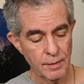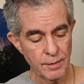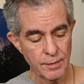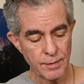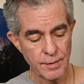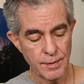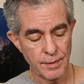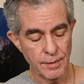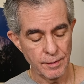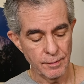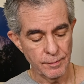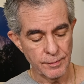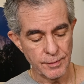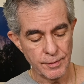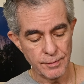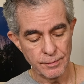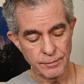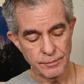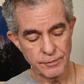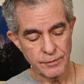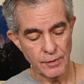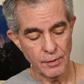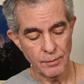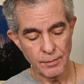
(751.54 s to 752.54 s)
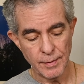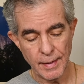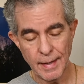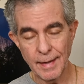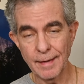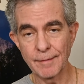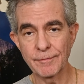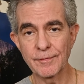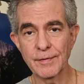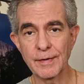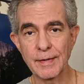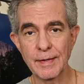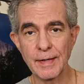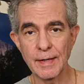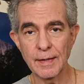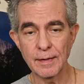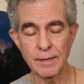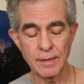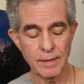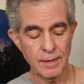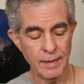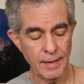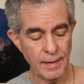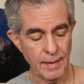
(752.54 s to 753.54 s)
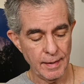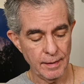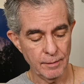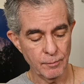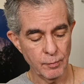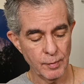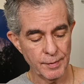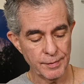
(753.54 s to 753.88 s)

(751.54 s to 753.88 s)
you know, you don't have to get the head